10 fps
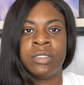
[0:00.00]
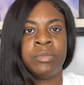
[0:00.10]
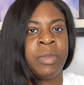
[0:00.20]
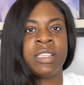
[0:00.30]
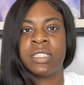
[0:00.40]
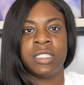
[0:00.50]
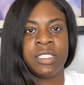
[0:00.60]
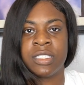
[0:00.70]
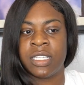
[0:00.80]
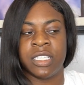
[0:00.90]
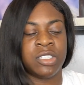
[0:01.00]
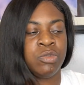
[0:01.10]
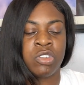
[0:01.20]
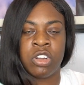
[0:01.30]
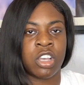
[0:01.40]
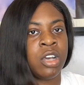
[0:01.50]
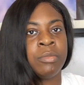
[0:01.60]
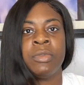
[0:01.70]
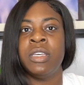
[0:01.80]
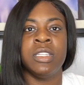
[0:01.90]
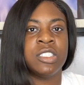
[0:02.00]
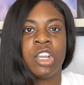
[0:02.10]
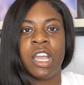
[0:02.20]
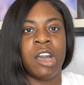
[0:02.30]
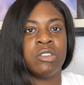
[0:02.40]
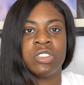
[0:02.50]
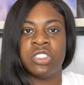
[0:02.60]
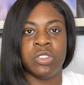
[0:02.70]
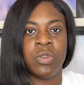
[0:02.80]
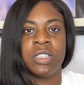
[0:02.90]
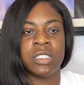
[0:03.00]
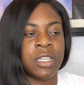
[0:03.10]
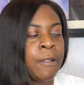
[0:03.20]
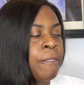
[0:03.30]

basically just saying she was going to come to our house, and she wasn't.